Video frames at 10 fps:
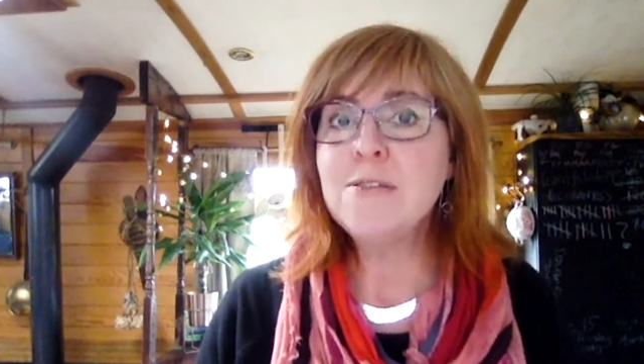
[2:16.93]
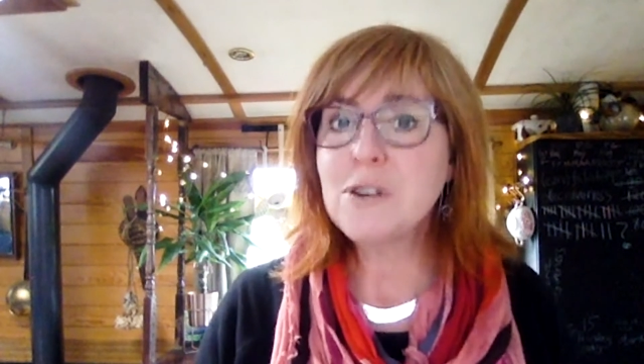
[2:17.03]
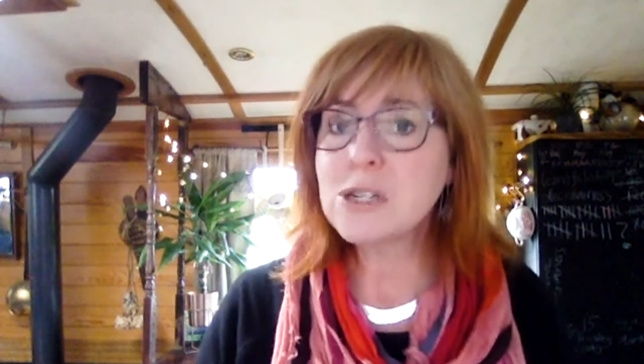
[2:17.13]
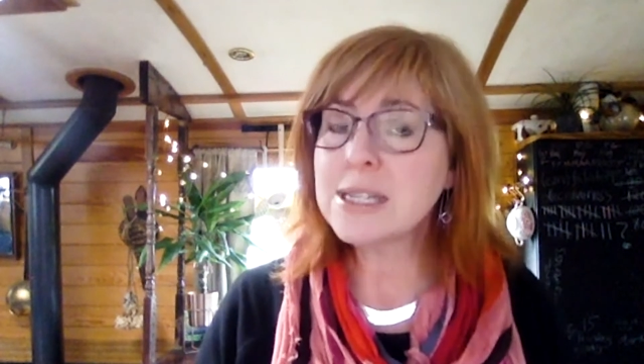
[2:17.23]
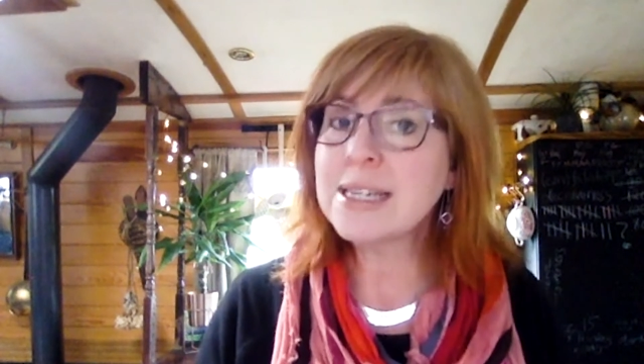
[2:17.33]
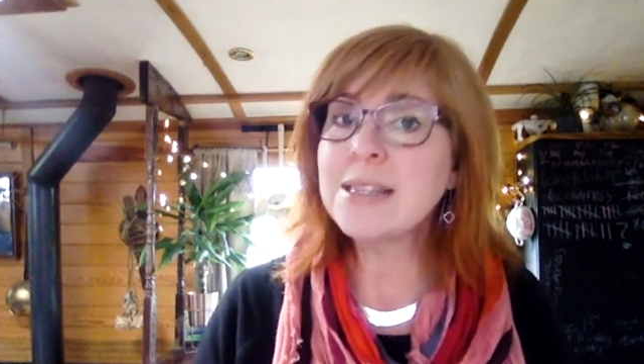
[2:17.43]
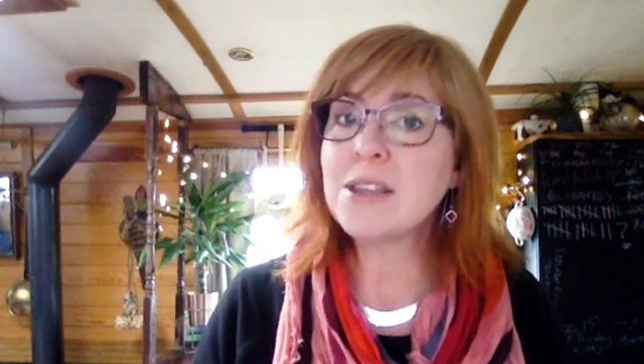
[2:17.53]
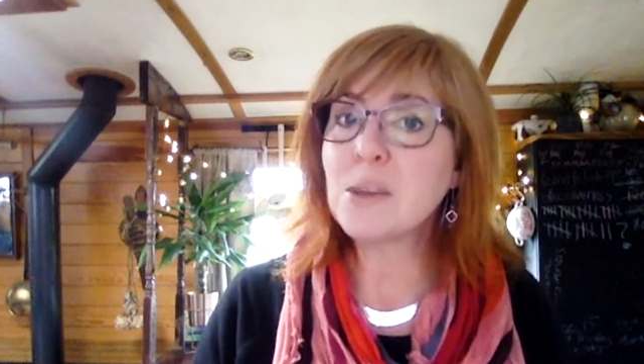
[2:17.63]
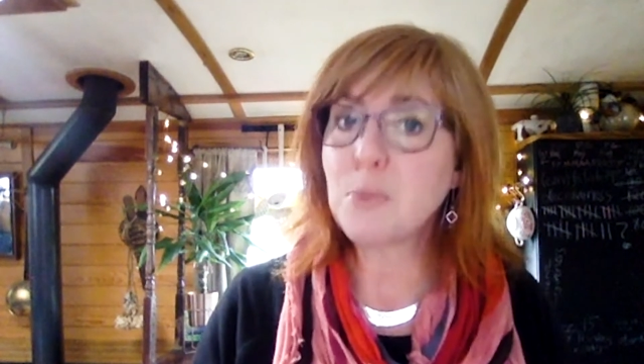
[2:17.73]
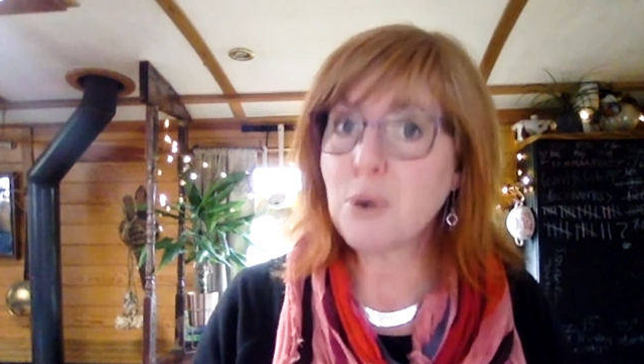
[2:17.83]
Firstly,
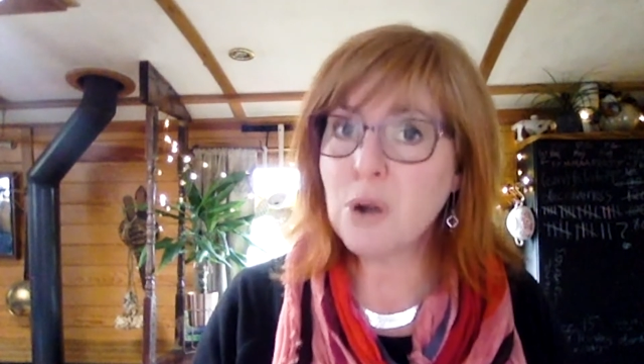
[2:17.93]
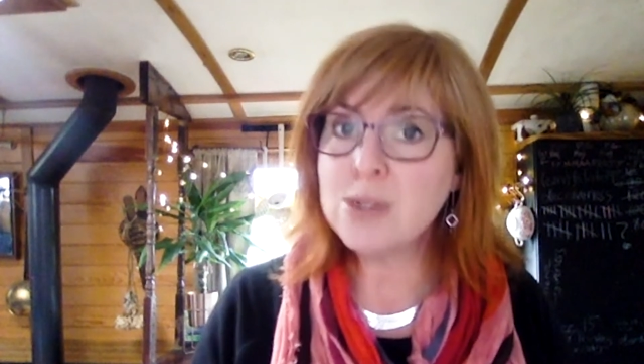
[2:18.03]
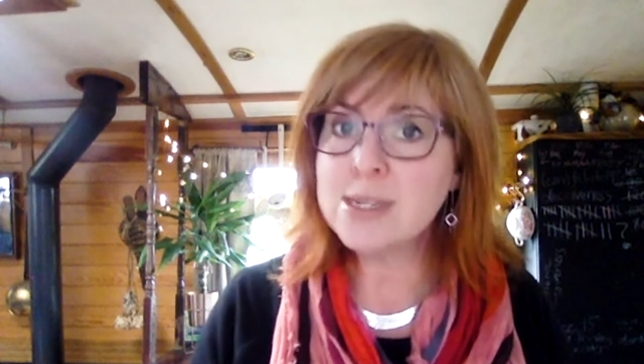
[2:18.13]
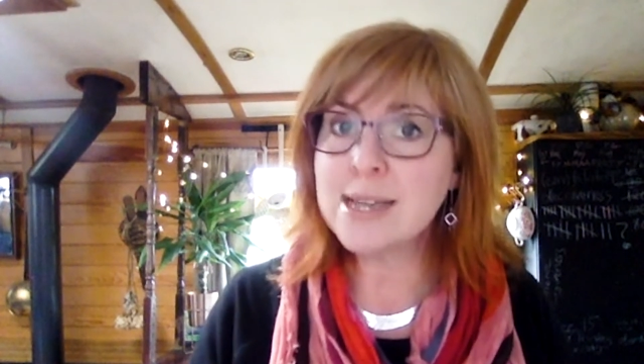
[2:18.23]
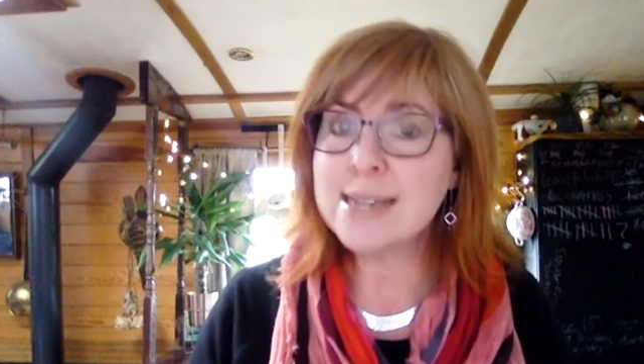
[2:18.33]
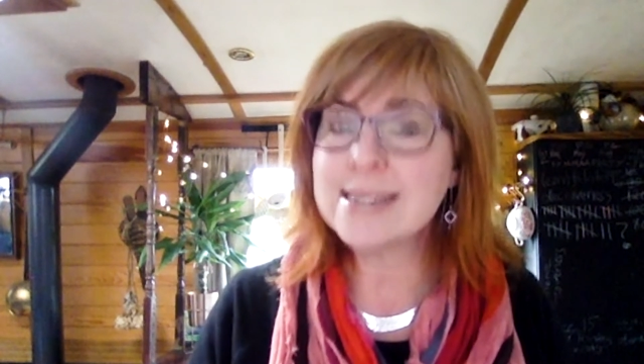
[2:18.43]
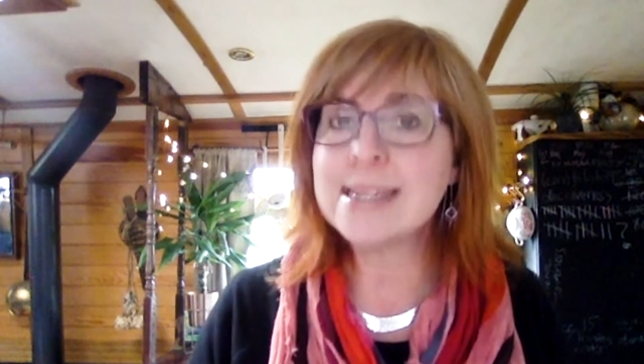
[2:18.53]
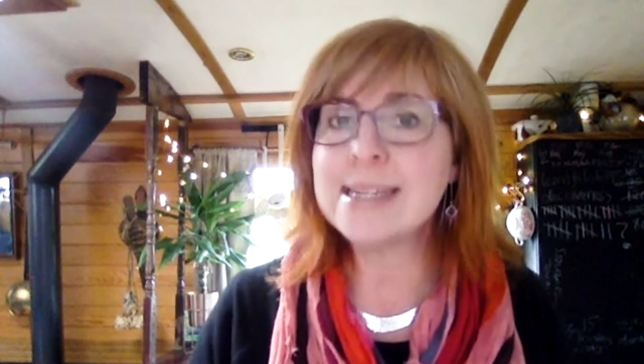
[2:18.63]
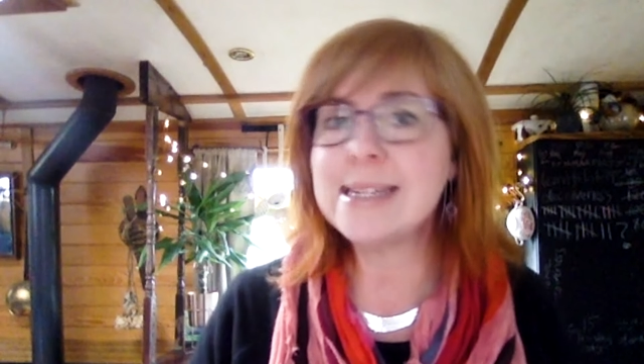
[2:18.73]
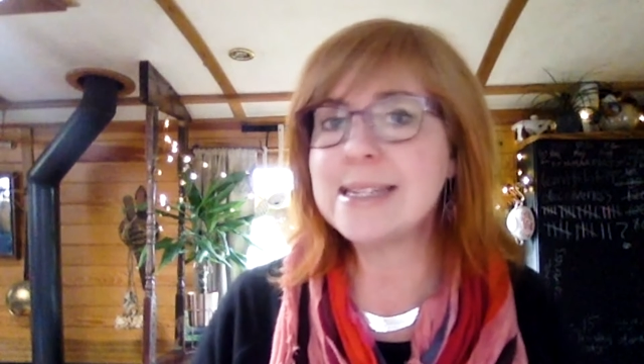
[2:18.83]
that the process
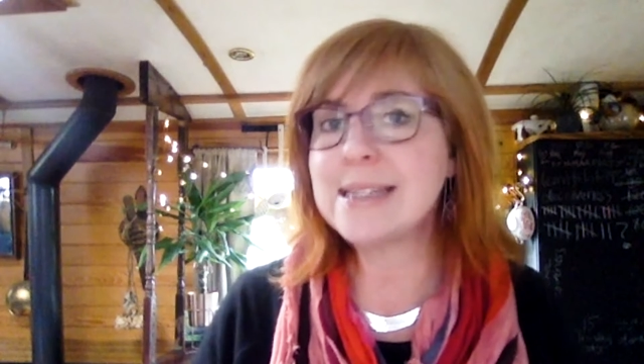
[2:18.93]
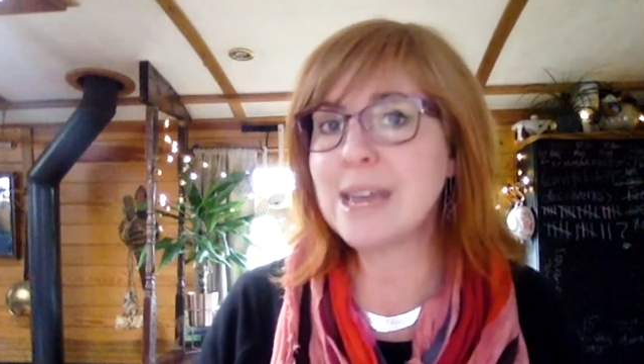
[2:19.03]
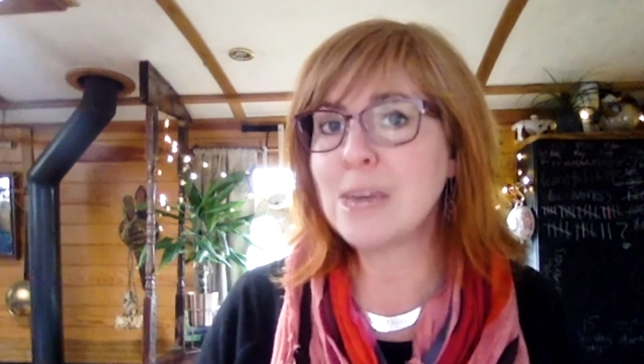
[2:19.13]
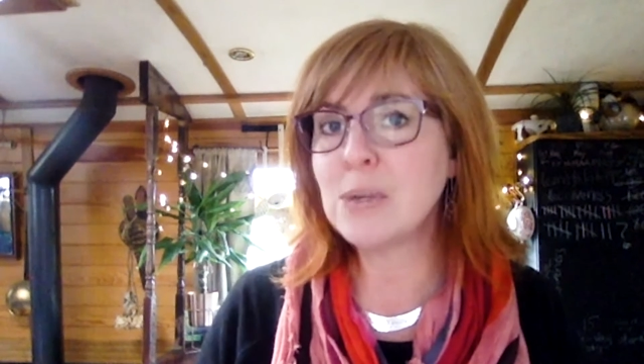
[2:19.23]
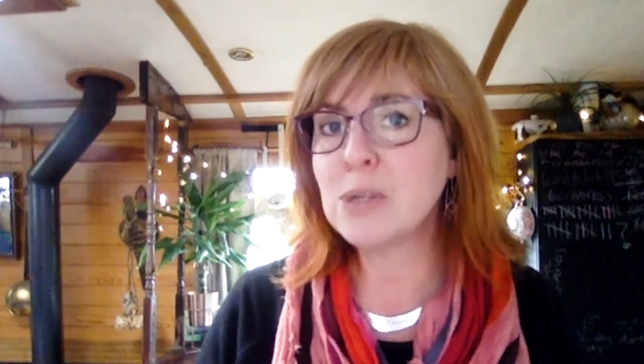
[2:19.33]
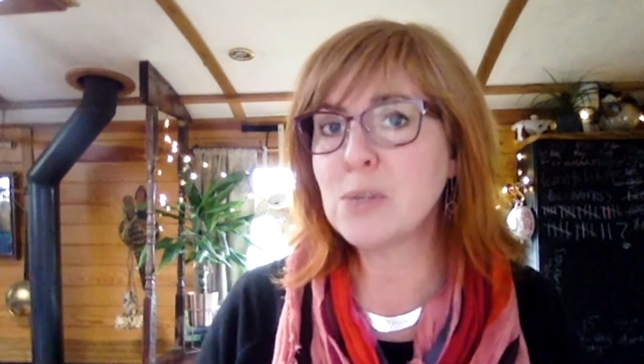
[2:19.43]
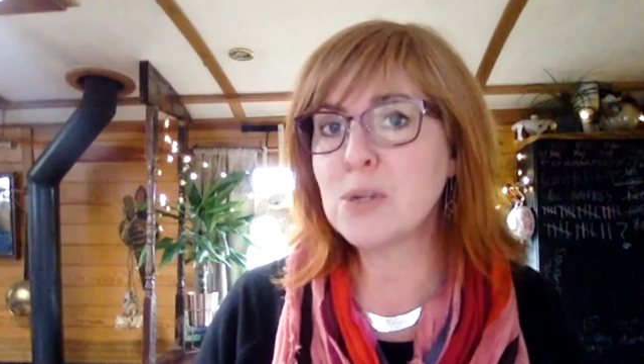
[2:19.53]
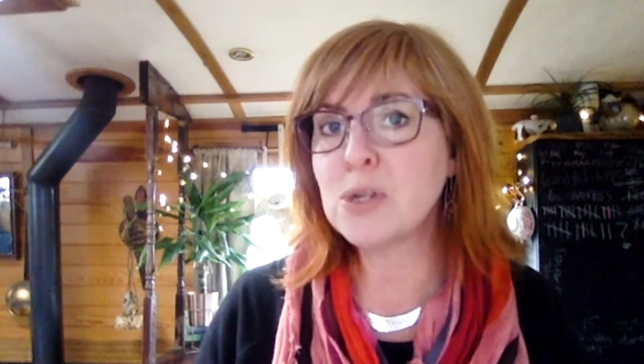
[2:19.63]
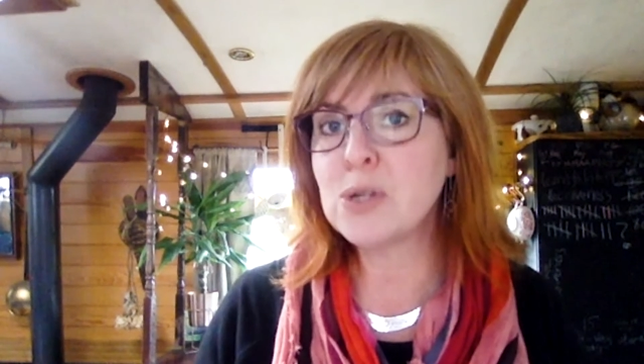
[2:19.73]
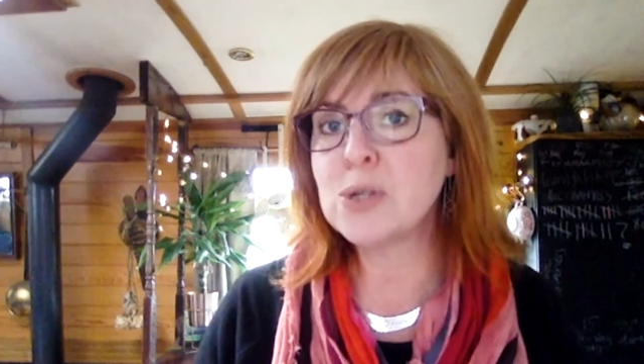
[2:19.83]
is able to
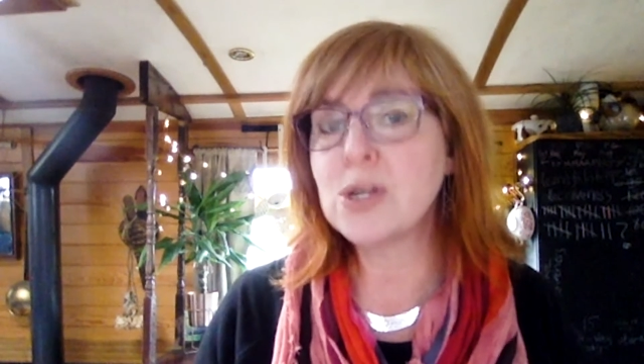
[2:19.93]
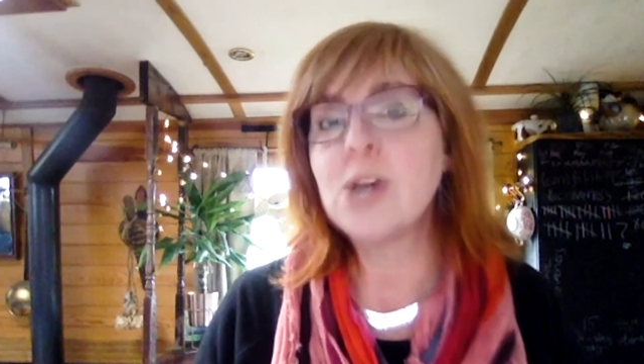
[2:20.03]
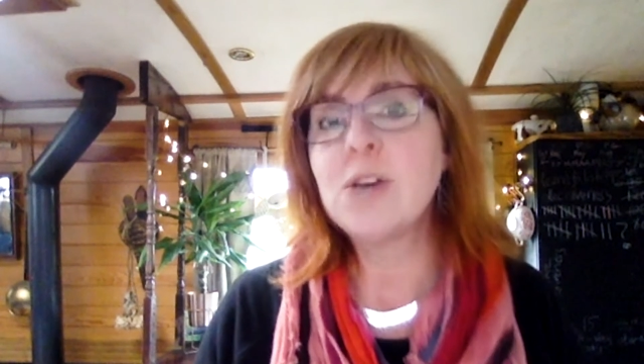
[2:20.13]
produce